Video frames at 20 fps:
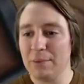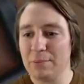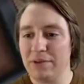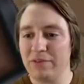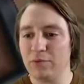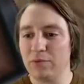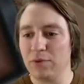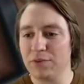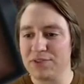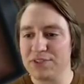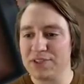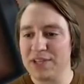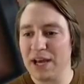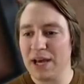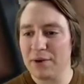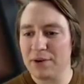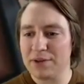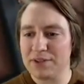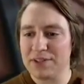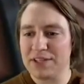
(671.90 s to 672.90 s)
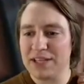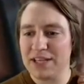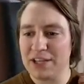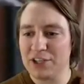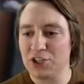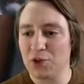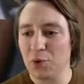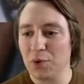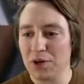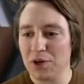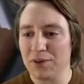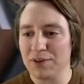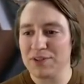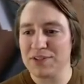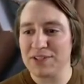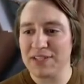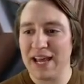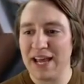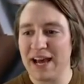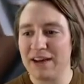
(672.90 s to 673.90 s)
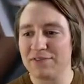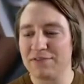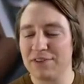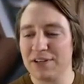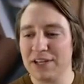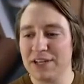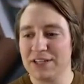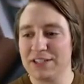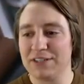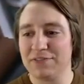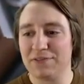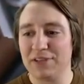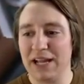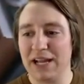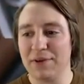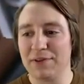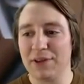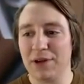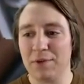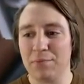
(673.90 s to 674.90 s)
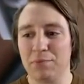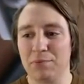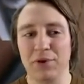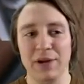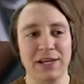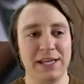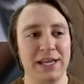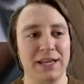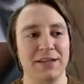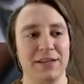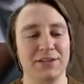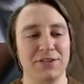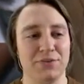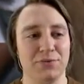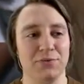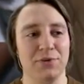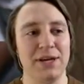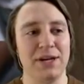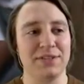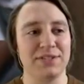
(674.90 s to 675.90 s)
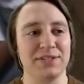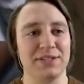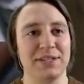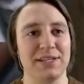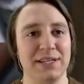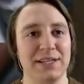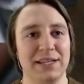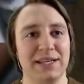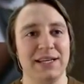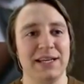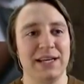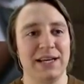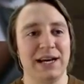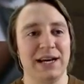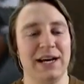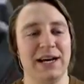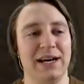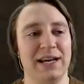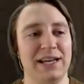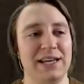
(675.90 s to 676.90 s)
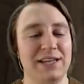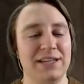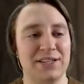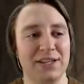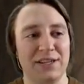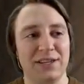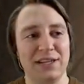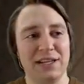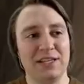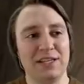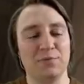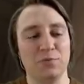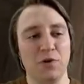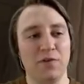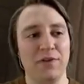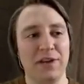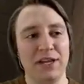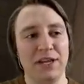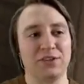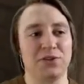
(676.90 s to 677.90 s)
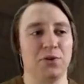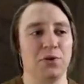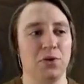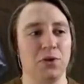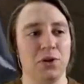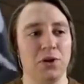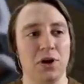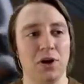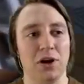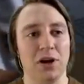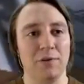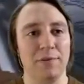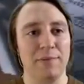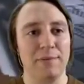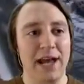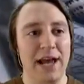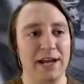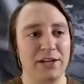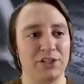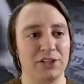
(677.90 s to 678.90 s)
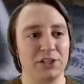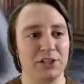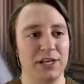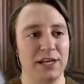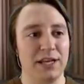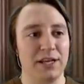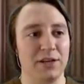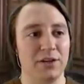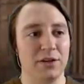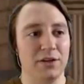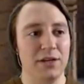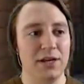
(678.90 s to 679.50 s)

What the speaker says: Raven Wolf says, how does he twirl the staff to fly without breaking his wrist? I think he's moving his whole arm, actually.